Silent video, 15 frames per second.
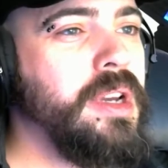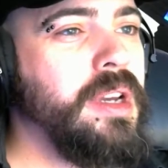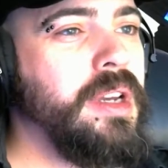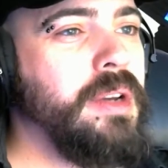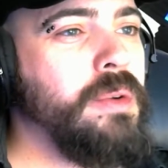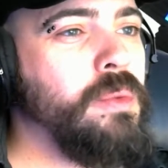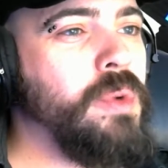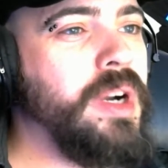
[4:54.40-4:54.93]

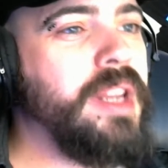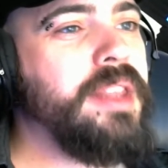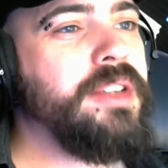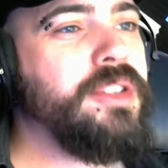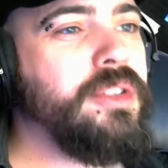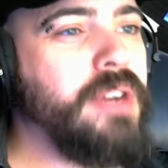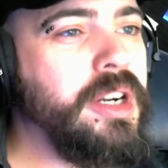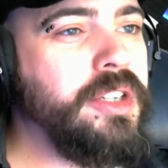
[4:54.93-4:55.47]
one of the
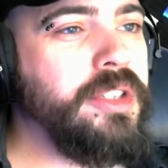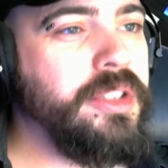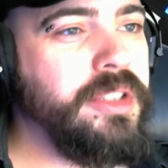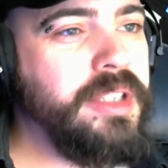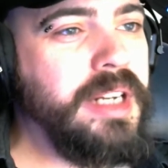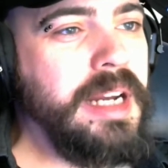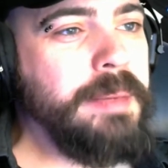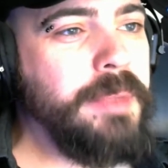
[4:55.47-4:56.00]
structures that
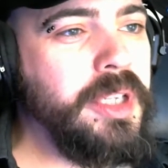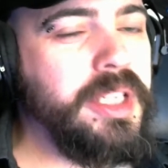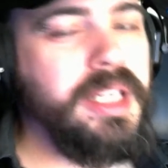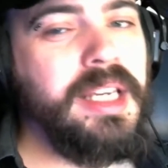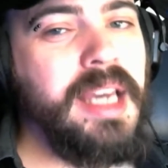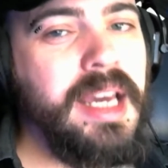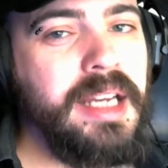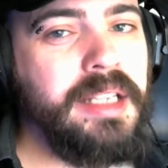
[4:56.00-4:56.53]
I'm looking
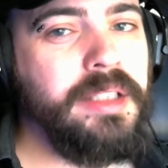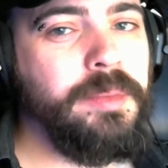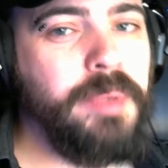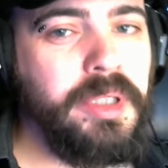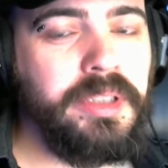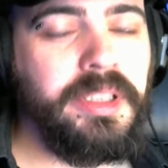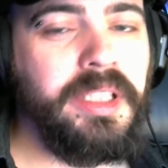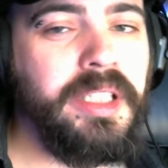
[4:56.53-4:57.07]
at is
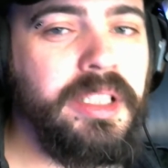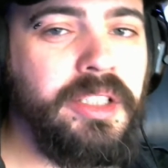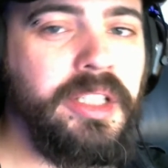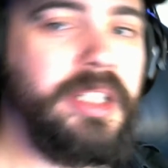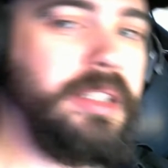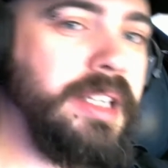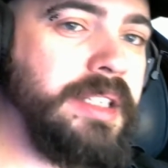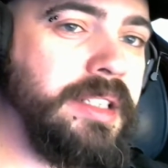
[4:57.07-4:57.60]
building a
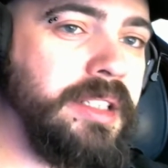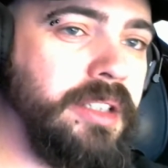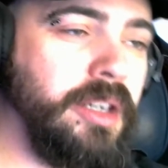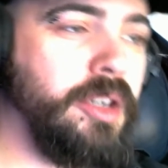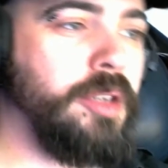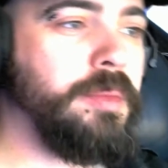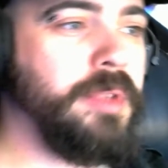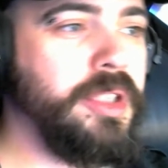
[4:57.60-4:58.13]
geodesic
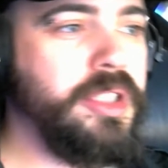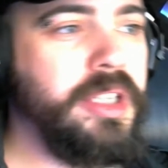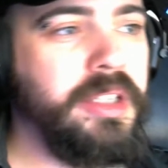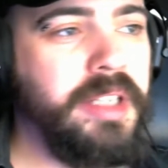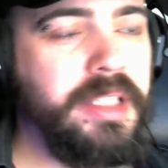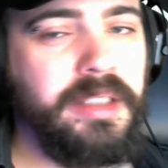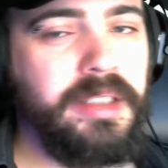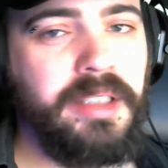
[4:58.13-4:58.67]
dome or
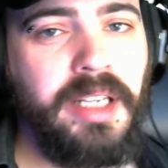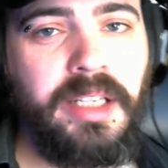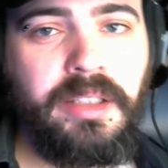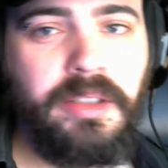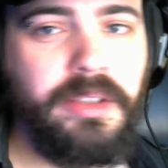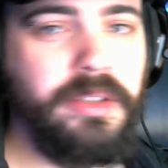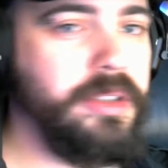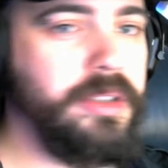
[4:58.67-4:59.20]
geodesic
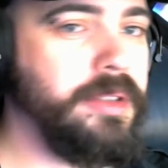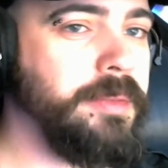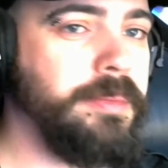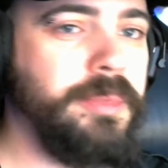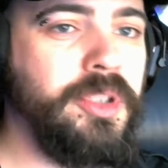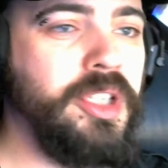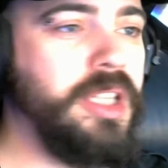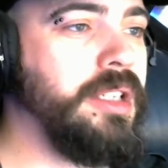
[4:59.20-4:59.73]
tunnels or
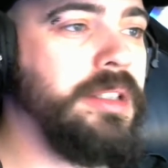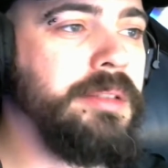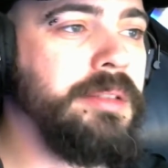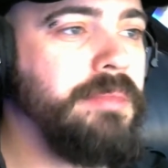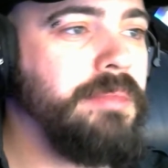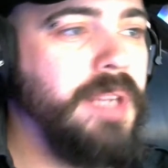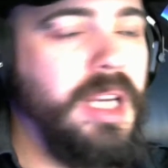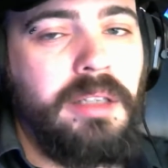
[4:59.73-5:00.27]

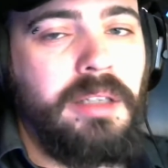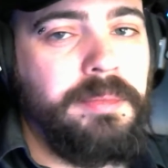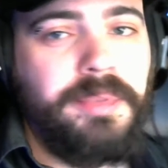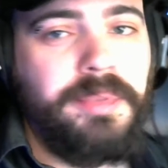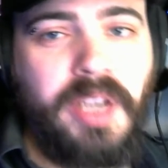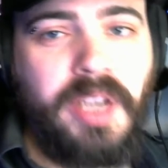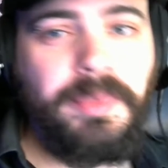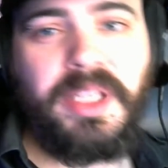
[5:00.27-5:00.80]

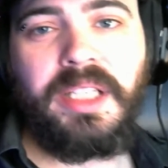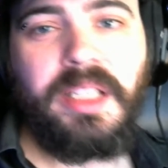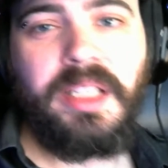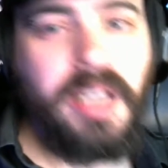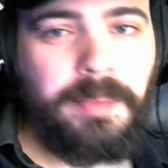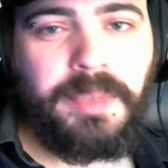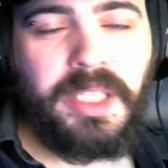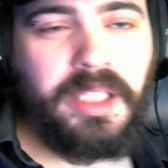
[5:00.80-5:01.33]
something
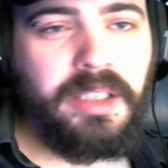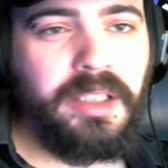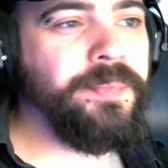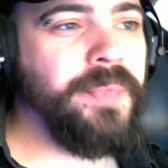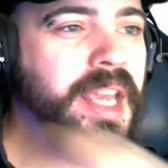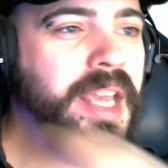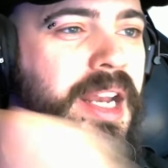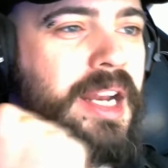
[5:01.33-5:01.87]
up there.
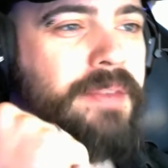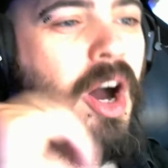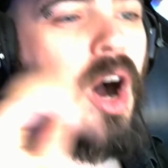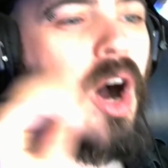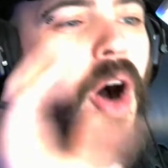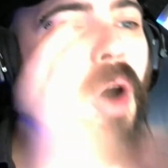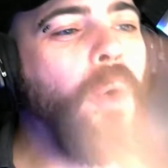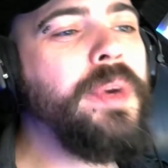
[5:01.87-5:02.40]
And I've
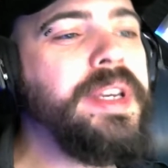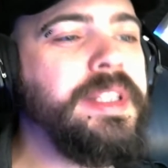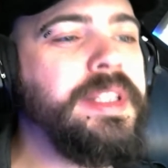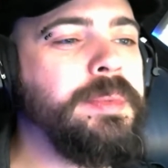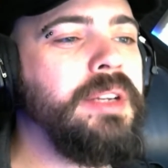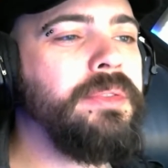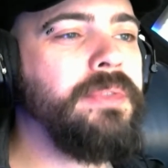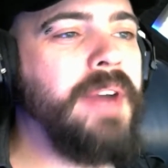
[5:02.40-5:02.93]
always
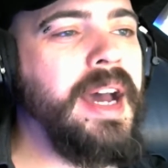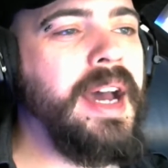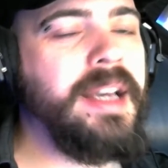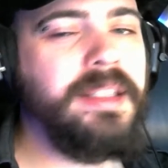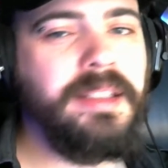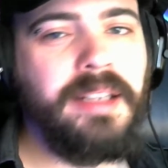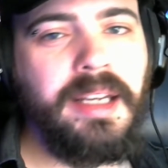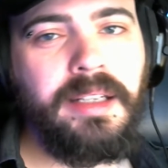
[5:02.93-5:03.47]
been
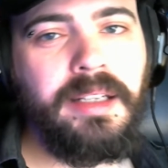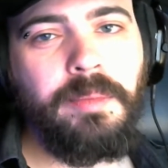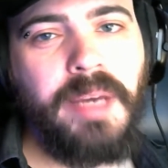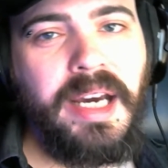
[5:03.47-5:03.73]
fascinated by